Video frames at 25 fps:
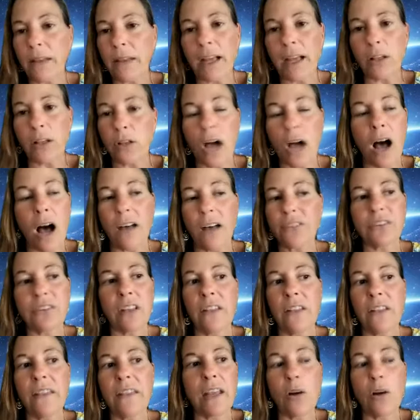like lost
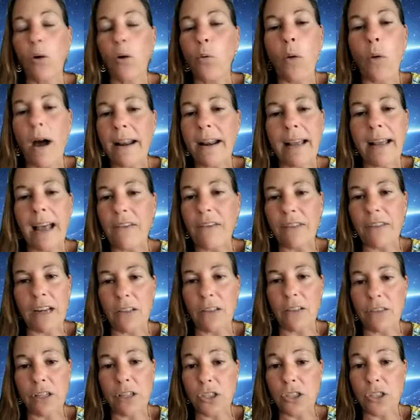and they don't want to have
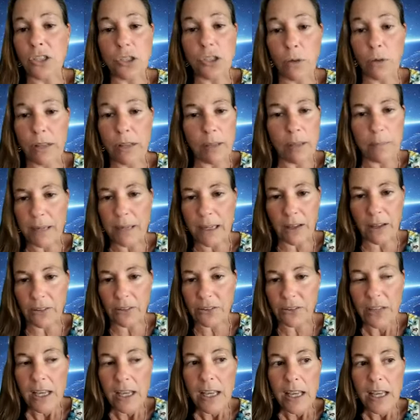anything to do with it
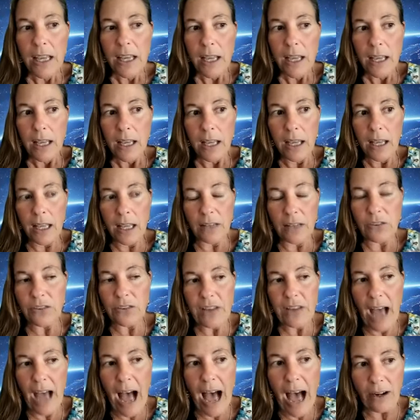because it's
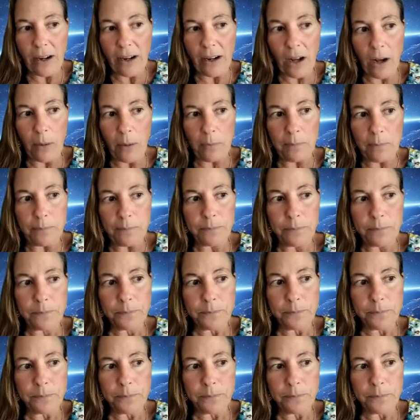not um